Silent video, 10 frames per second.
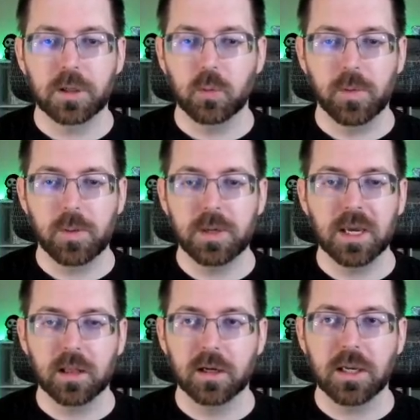we'll maybe get
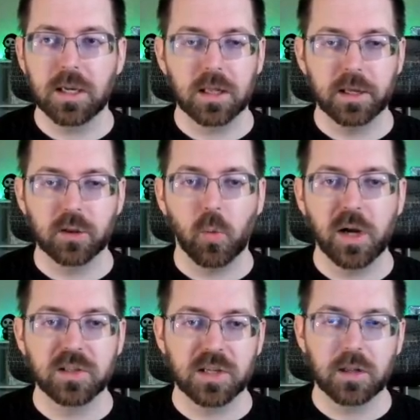lucky and get like the wine
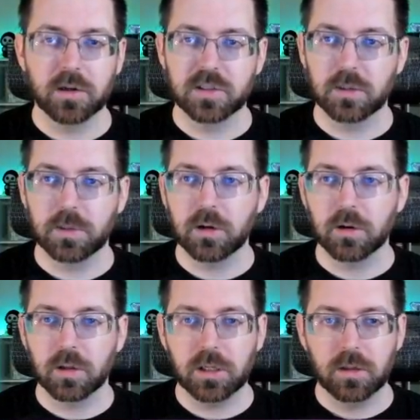cellar or something
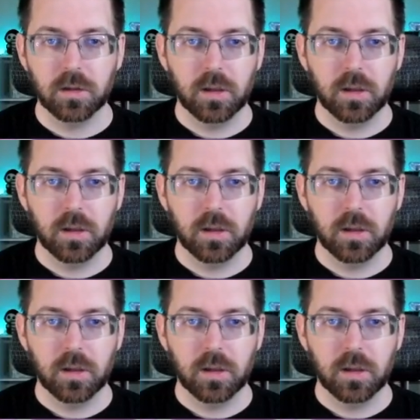early.